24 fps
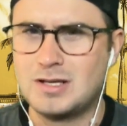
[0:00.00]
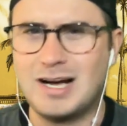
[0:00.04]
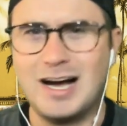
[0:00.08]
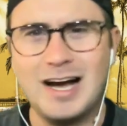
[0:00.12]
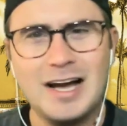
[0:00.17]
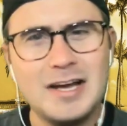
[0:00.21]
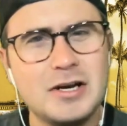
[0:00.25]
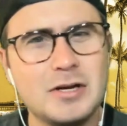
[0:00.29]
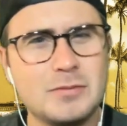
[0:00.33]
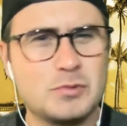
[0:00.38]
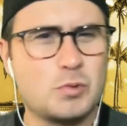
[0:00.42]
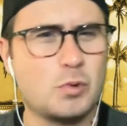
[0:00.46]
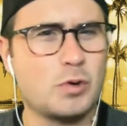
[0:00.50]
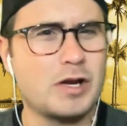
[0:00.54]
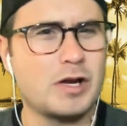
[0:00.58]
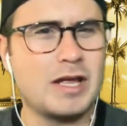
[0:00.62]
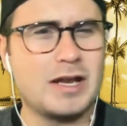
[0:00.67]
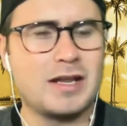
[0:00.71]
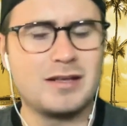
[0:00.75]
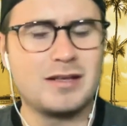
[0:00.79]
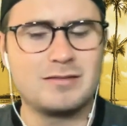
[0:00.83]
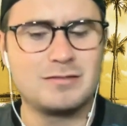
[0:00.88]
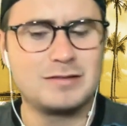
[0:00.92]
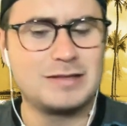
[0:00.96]
items we're
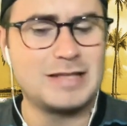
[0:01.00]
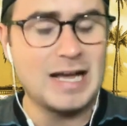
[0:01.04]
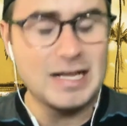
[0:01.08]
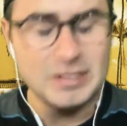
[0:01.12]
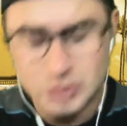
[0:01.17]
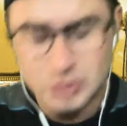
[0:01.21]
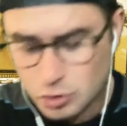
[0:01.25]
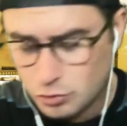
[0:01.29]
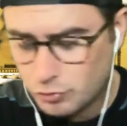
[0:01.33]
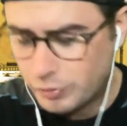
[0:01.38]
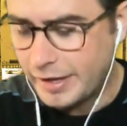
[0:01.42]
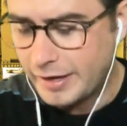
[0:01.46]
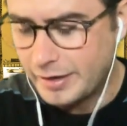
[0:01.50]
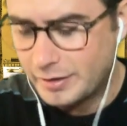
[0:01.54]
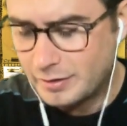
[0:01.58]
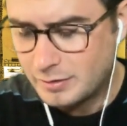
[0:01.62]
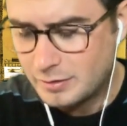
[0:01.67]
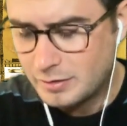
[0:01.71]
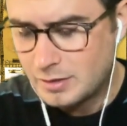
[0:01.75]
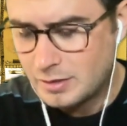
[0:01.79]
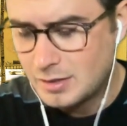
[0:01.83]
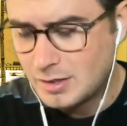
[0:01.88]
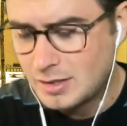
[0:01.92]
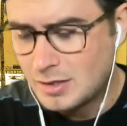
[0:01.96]
getting. That's great.
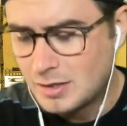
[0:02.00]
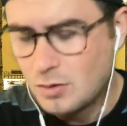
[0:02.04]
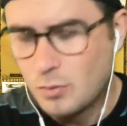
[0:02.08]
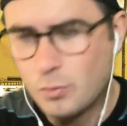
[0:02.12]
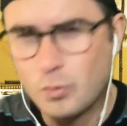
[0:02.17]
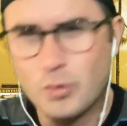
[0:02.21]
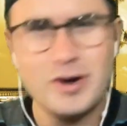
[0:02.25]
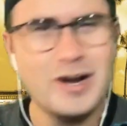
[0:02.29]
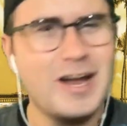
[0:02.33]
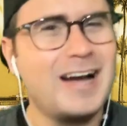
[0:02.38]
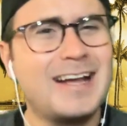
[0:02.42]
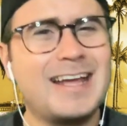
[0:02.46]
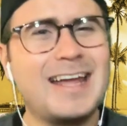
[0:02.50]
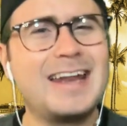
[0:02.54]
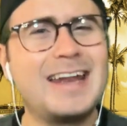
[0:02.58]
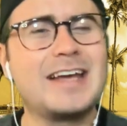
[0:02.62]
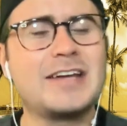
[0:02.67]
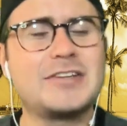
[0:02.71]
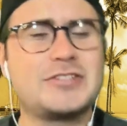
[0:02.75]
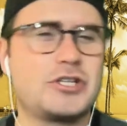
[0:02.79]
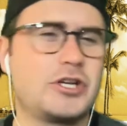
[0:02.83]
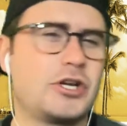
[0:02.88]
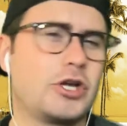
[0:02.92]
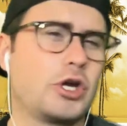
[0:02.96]
We're not getting
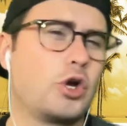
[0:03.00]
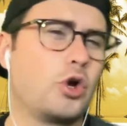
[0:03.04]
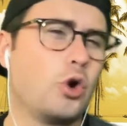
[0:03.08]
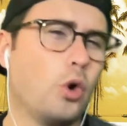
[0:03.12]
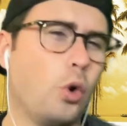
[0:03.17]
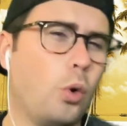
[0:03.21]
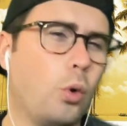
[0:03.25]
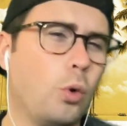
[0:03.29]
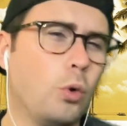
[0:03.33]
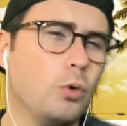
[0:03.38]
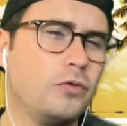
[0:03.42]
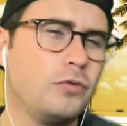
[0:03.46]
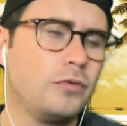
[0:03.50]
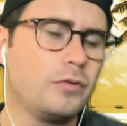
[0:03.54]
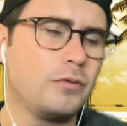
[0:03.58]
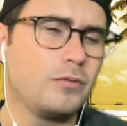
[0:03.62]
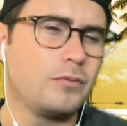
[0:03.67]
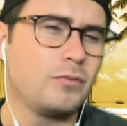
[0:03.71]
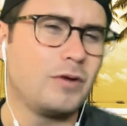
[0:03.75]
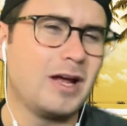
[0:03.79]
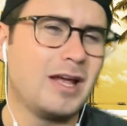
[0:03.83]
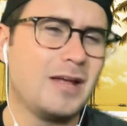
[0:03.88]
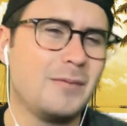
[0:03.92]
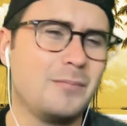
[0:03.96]
a ton of gold,
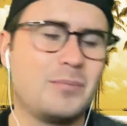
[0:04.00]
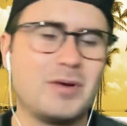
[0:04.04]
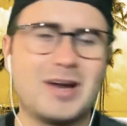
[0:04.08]
right?